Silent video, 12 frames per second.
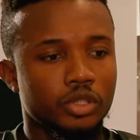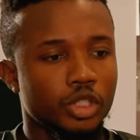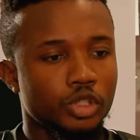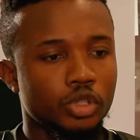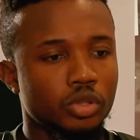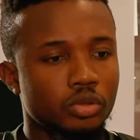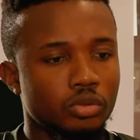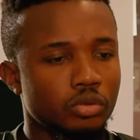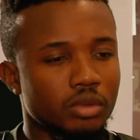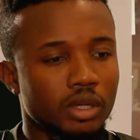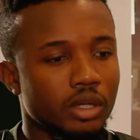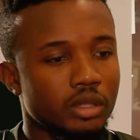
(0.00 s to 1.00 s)
Could
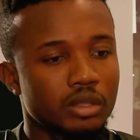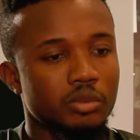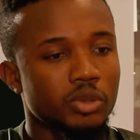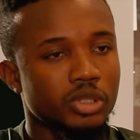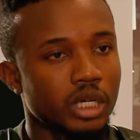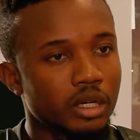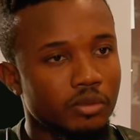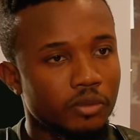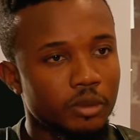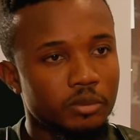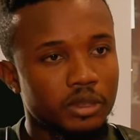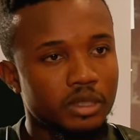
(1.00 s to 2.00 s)
you uh, double check
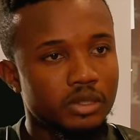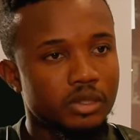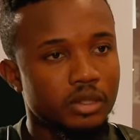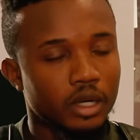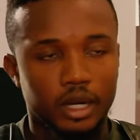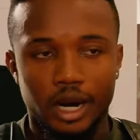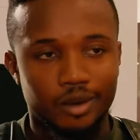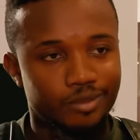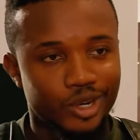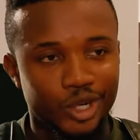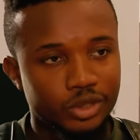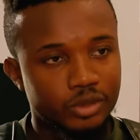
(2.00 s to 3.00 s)
for me, please? Like, I'm
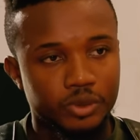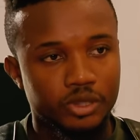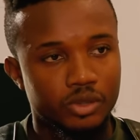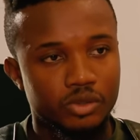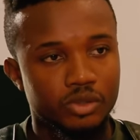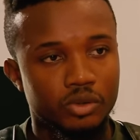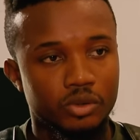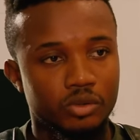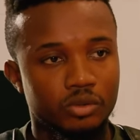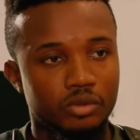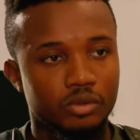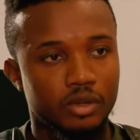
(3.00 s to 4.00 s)
100% certain
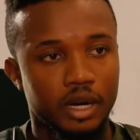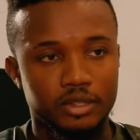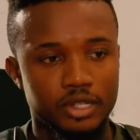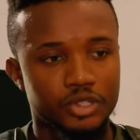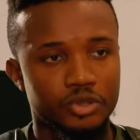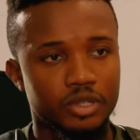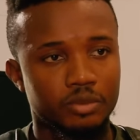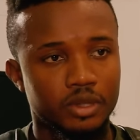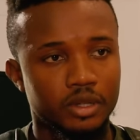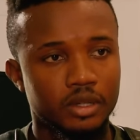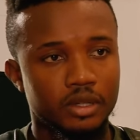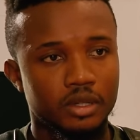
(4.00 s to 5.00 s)
I sent you something.